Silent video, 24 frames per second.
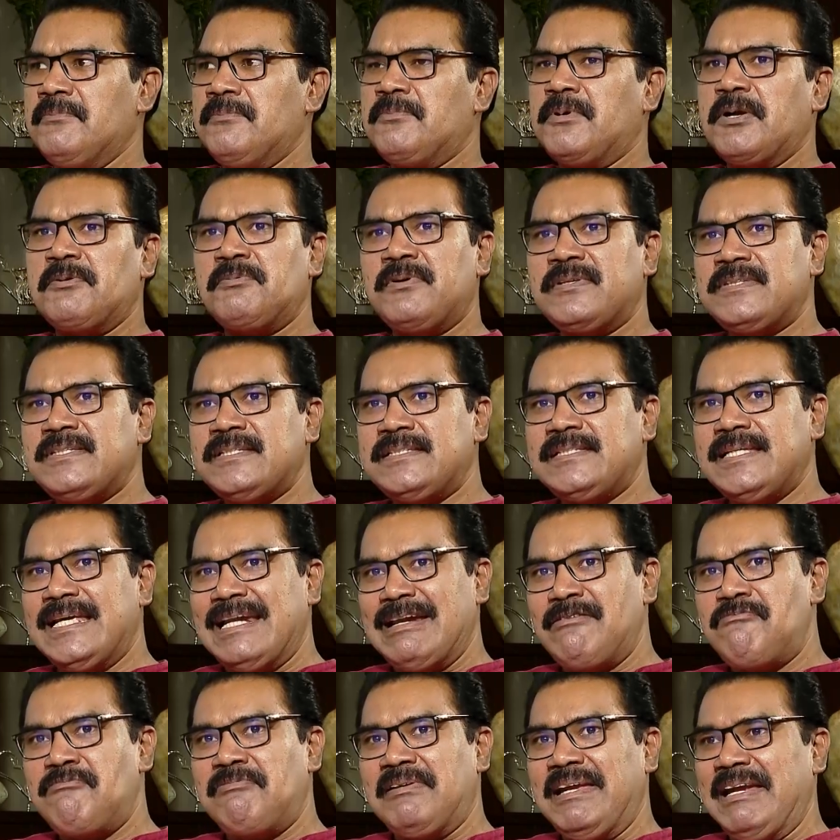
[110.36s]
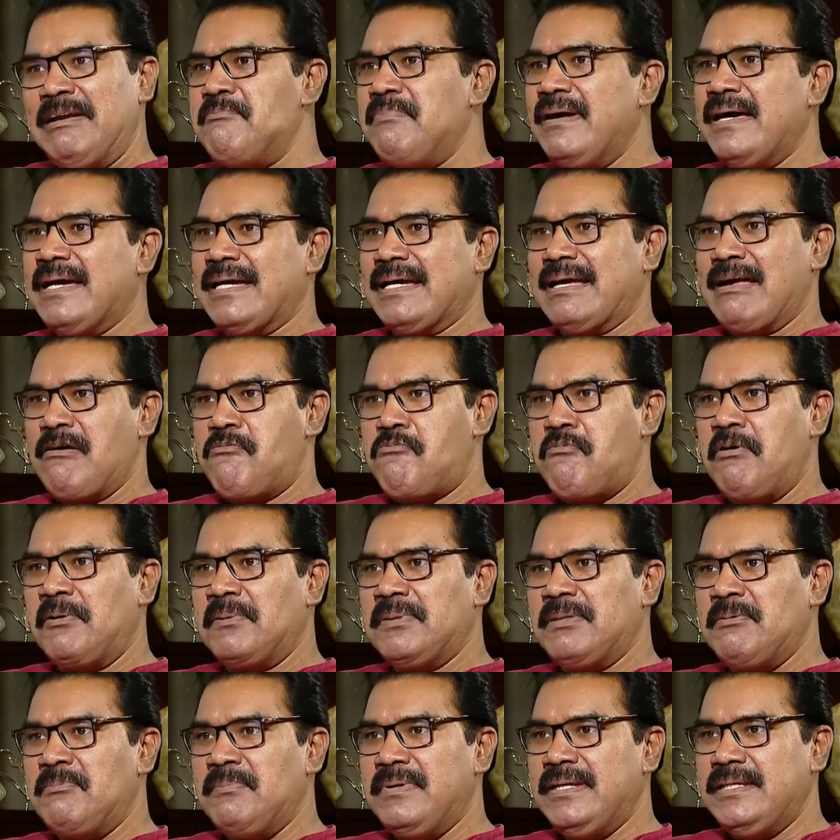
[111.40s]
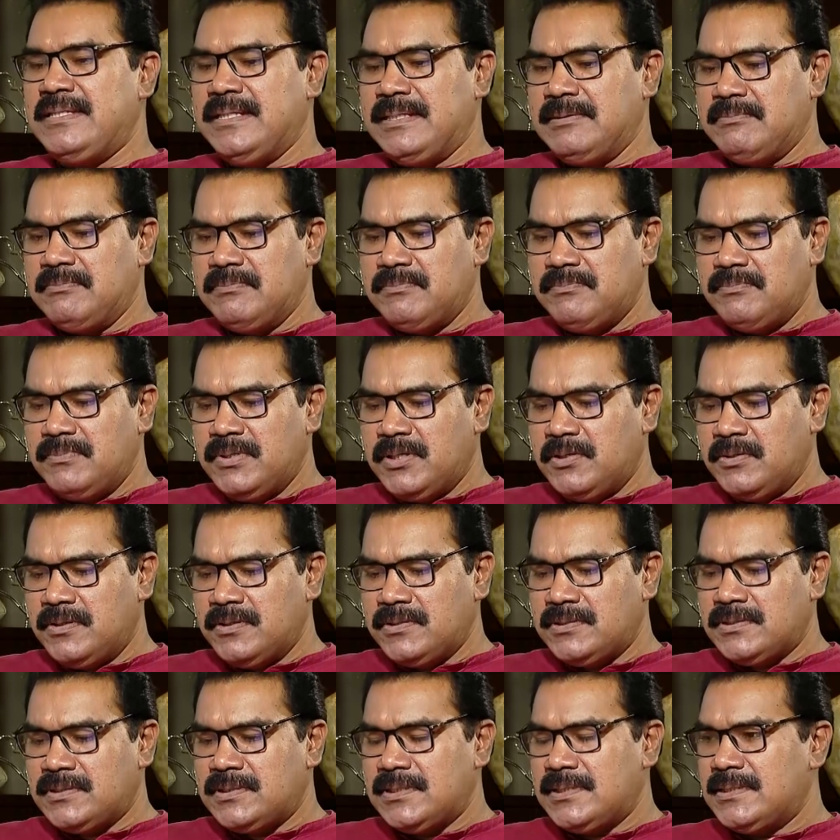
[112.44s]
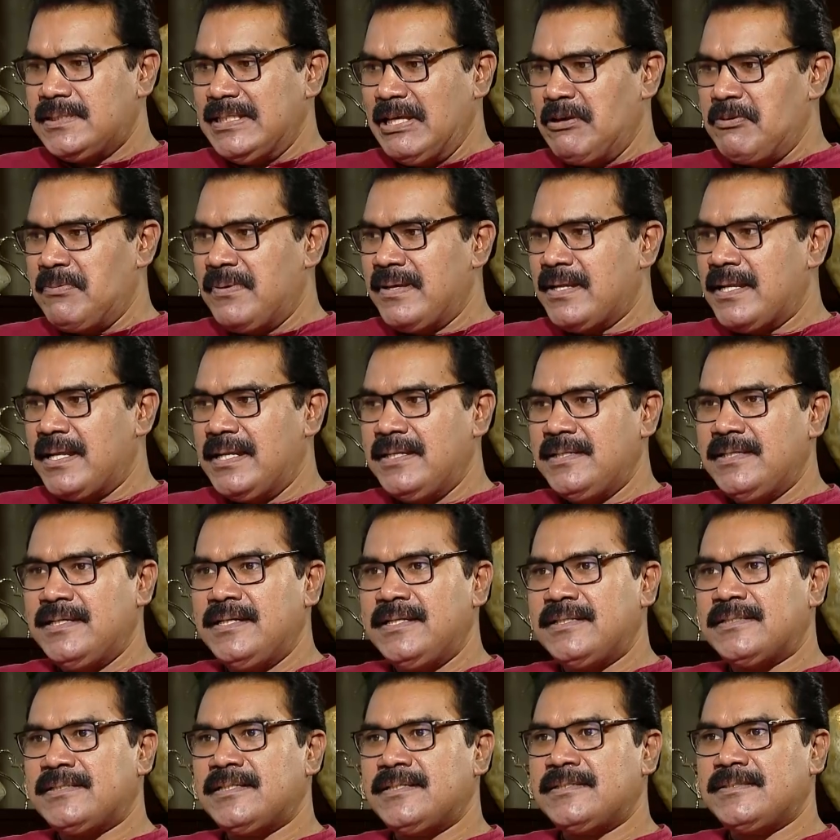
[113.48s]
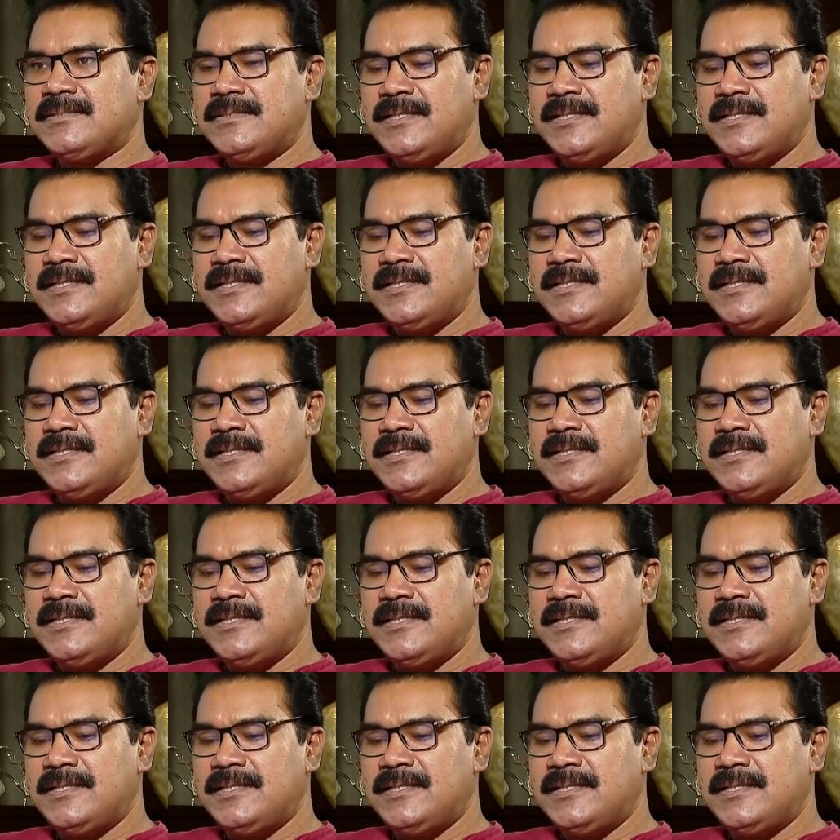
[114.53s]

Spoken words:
What was the general feedback about the meeting? Because there were allegations